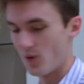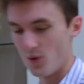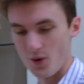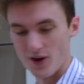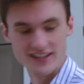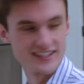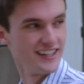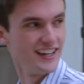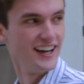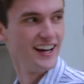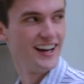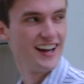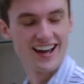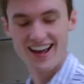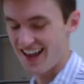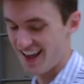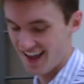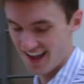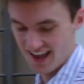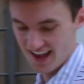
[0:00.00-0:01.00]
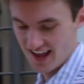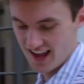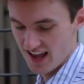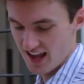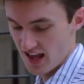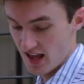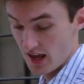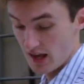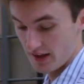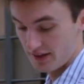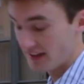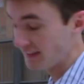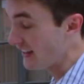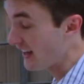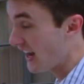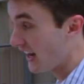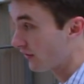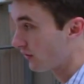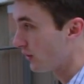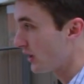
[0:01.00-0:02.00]
where was I? I
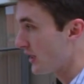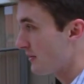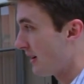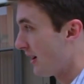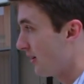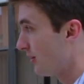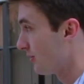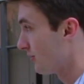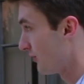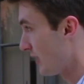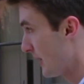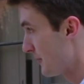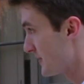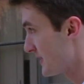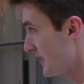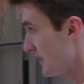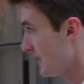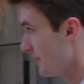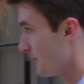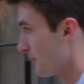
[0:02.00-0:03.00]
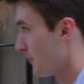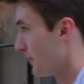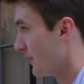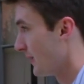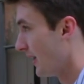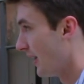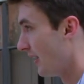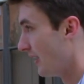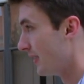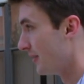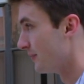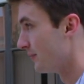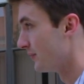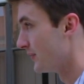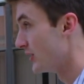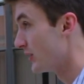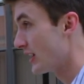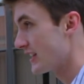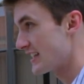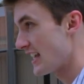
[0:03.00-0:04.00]
think that actually about wraps it up.
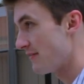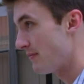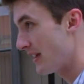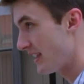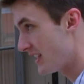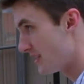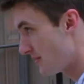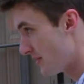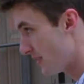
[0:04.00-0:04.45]
Um, you guys have my